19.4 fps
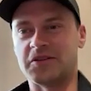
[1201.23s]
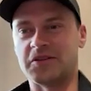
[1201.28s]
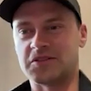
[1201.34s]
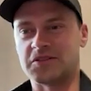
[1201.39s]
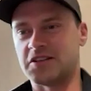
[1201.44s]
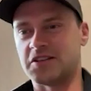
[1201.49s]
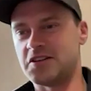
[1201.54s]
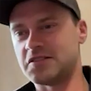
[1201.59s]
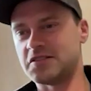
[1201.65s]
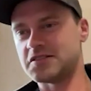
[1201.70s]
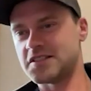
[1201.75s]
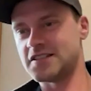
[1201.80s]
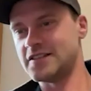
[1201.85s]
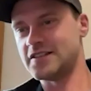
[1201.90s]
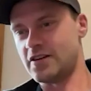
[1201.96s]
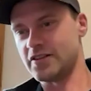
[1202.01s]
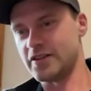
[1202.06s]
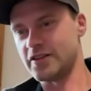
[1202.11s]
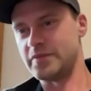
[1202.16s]
so you don't see
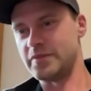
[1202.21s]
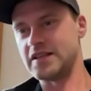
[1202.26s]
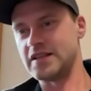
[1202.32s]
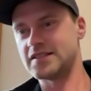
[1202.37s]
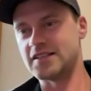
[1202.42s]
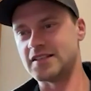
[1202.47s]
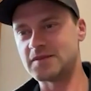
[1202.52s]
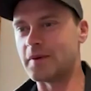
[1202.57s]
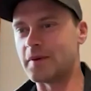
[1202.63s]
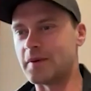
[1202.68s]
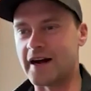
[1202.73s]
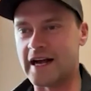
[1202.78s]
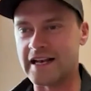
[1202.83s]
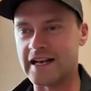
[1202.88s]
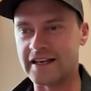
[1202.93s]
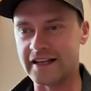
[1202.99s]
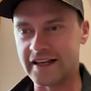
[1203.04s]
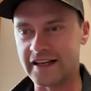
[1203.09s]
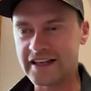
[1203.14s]
all the business
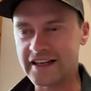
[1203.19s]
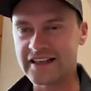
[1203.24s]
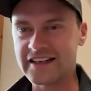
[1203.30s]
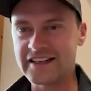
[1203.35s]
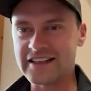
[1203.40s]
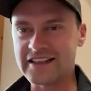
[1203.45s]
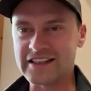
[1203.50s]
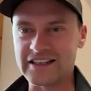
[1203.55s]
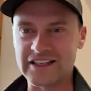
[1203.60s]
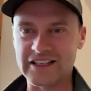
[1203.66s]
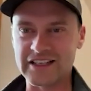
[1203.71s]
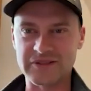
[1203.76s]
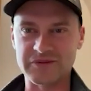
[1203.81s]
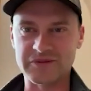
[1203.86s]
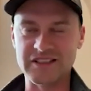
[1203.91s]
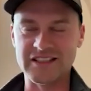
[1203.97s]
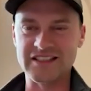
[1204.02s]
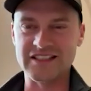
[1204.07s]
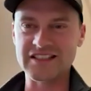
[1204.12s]
behind you
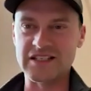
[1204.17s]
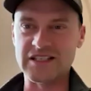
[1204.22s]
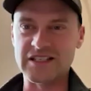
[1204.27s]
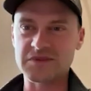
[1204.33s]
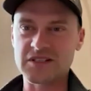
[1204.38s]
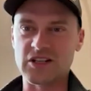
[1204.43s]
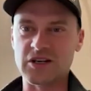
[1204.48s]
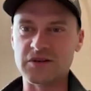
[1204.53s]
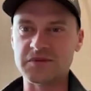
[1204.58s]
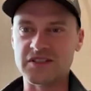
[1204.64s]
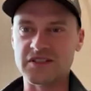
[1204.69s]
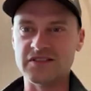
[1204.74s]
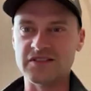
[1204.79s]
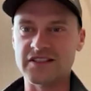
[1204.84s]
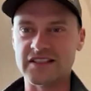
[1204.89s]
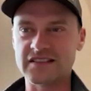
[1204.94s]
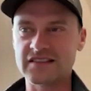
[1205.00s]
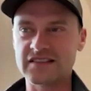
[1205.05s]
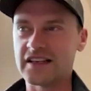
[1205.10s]
with the steep slopes. You
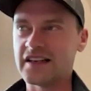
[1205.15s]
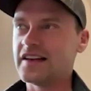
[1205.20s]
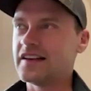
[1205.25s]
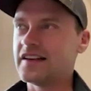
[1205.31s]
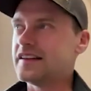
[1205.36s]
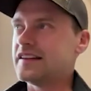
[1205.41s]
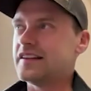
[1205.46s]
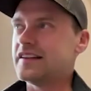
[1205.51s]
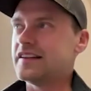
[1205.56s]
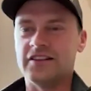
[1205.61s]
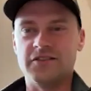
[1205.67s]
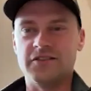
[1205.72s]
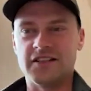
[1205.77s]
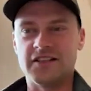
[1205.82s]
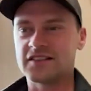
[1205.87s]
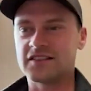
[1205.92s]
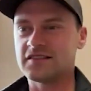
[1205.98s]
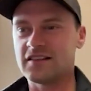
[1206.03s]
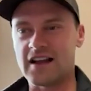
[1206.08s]

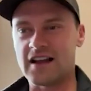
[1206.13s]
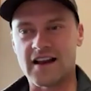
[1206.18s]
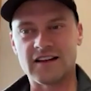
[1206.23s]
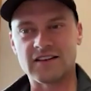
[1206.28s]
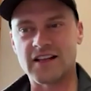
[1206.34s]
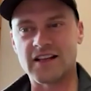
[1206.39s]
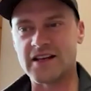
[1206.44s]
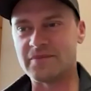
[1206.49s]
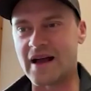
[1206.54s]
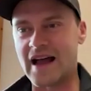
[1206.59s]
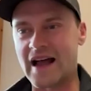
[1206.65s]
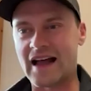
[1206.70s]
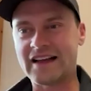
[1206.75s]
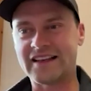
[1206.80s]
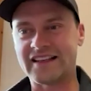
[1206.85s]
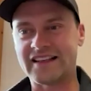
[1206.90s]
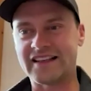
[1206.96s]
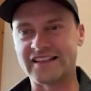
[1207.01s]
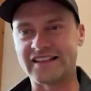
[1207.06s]
just kind of lay
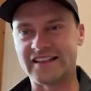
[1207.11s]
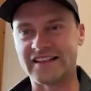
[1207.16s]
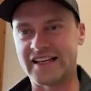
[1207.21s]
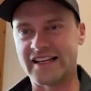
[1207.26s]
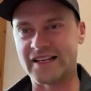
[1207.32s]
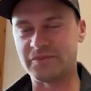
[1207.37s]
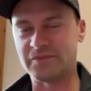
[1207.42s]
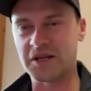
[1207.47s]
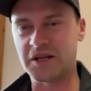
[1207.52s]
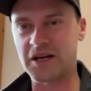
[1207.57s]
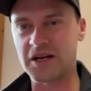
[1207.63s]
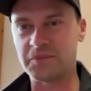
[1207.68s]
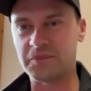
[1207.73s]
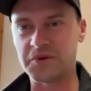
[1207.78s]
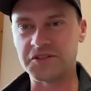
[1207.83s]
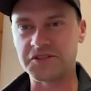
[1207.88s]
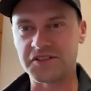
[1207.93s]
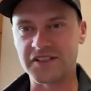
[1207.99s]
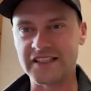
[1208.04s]
back and pick up
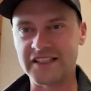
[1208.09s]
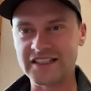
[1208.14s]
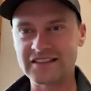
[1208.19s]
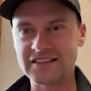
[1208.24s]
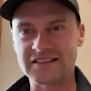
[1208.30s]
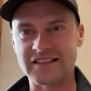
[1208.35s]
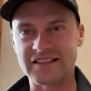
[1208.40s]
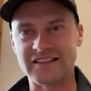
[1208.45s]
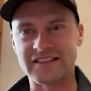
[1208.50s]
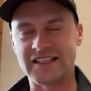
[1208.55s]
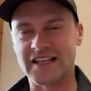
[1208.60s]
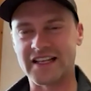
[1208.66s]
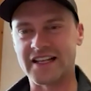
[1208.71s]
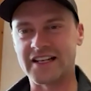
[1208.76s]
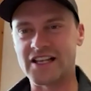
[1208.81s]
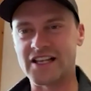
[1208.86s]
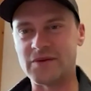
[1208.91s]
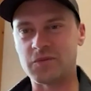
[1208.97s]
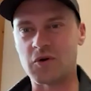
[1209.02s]
your trees and
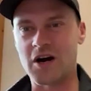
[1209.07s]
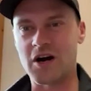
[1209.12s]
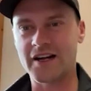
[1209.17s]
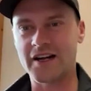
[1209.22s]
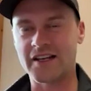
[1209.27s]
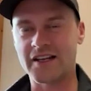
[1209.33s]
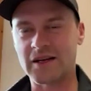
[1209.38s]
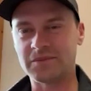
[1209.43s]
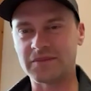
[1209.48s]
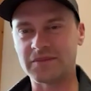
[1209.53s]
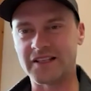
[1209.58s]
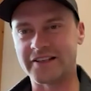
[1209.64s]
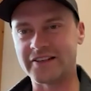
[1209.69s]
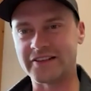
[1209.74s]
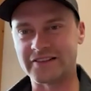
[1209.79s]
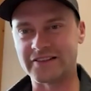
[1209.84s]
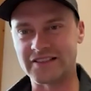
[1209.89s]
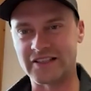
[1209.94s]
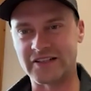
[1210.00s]
keep walking up the
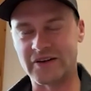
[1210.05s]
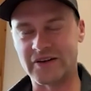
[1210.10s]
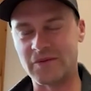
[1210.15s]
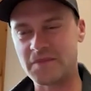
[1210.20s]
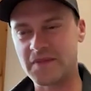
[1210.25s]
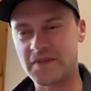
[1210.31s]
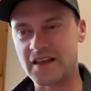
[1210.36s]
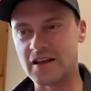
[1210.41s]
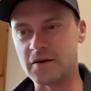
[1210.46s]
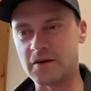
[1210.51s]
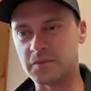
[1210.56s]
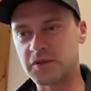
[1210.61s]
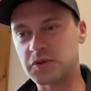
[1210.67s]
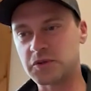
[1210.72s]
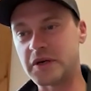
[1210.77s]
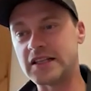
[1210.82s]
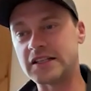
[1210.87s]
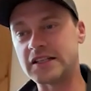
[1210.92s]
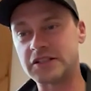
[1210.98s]
hill. So yeah,
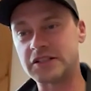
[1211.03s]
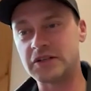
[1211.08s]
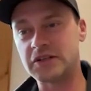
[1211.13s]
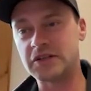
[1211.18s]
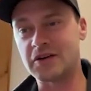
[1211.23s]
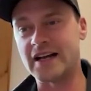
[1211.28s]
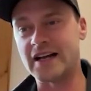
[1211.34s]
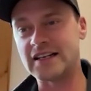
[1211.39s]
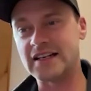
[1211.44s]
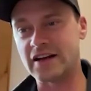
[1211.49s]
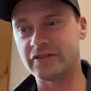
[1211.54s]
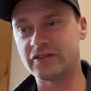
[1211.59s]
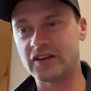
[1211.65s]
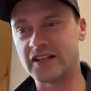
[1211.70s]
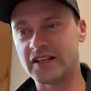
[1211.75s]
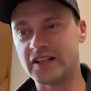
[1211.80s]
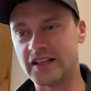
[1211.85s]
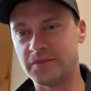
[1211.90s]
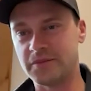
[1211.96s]
between the two, I
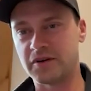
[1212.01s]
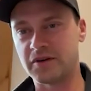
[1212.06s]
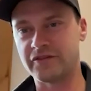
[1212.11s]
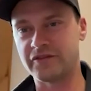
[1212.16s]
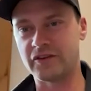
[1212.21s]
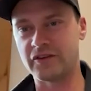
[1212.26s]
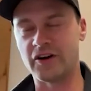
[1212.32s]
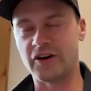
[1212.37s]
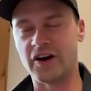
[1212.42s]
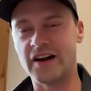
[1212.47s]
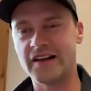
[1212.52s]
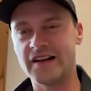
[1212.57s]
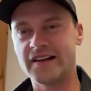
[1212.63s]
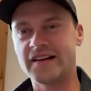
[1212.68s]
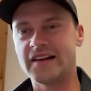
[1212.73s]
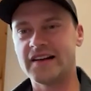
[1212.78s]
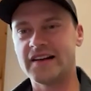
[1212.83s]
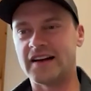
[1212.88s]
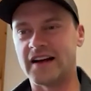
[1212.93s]
definitely prefer
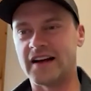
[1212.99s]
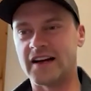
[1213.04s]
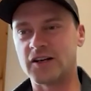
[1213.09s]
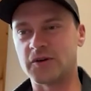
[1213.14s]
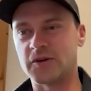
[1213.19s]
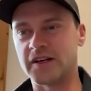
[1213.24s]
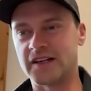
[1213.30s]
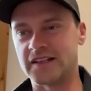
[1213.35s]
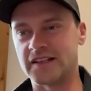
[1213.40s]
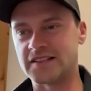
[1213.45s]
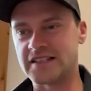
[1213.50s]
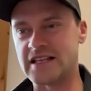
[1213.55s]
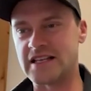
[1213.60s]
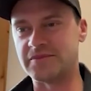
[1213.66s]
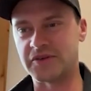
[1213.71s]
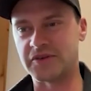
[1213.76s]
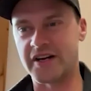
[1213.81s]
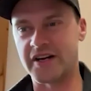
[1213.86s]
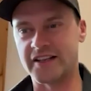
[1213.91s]
going on steep
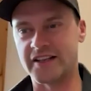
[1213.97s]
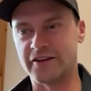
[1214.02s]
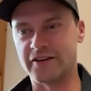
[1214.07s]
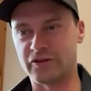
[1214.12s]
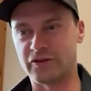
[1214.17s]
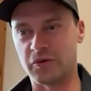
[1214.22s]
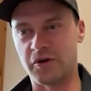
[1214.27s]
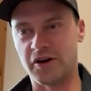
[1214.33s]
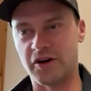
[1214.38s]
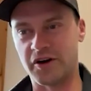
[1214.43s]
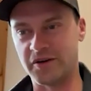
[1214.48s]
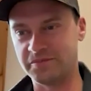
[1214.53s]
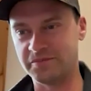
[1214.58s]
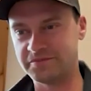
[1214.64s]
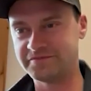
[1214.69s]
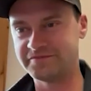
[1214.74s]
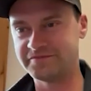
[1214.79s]
terrain in the forwarder.